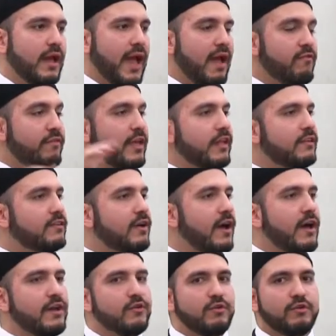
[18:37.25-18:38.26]
The
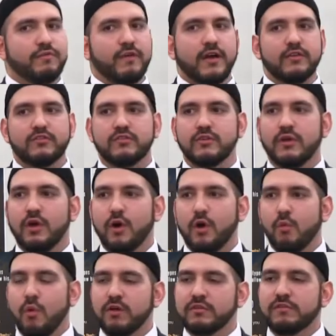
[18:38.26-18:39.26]
entire universe.
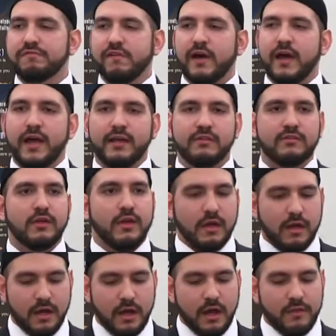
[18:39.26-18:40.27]
What defined
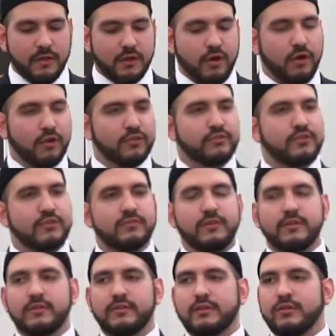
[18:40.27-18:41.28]
the constants,
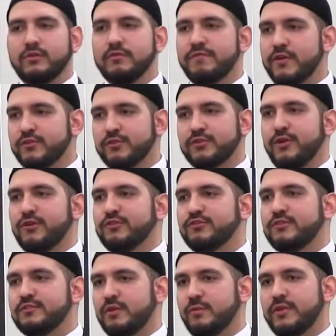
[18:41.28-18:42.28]
the universal
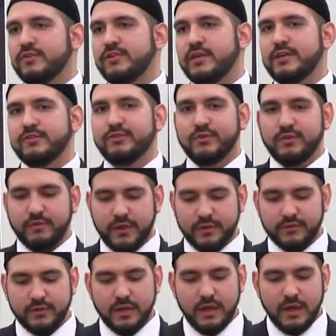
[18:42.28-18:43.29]
constants that we see in this
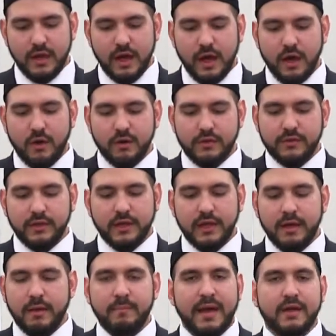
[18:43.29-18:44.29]
universe,
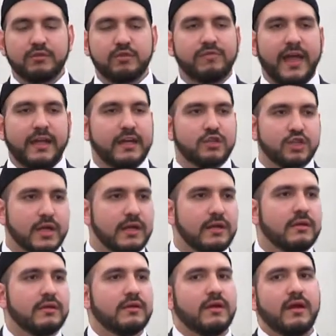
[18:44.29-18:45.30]
the amount of
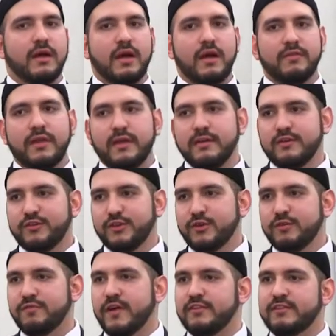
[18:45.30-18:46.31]
energy that in this
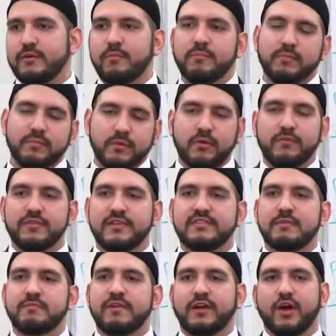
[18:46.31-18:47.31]
universe, that obviously
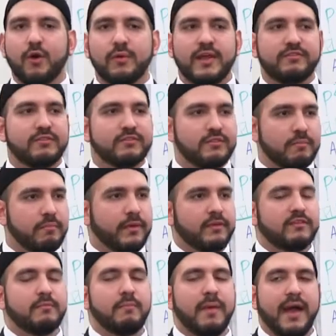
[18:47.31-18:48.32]
some of it coalesced
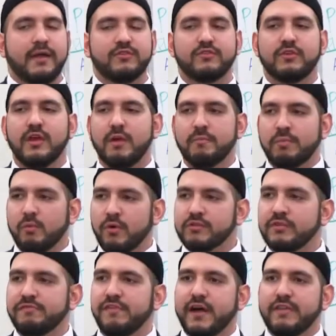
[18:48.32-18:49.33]
into mass, but
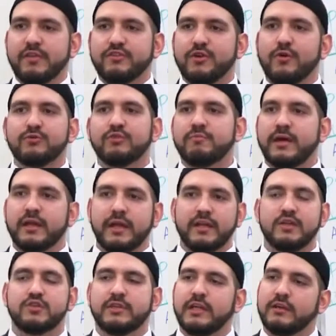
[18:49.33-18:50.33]
what defined the total amount of
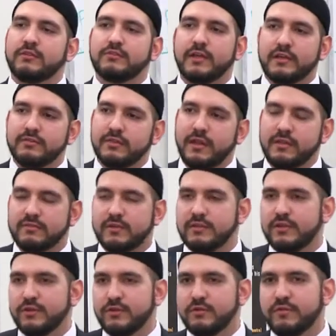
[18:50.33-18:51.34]
energy that's
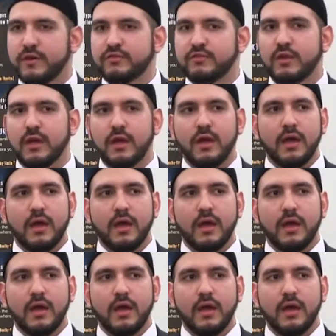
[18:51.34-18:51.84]
in the universe?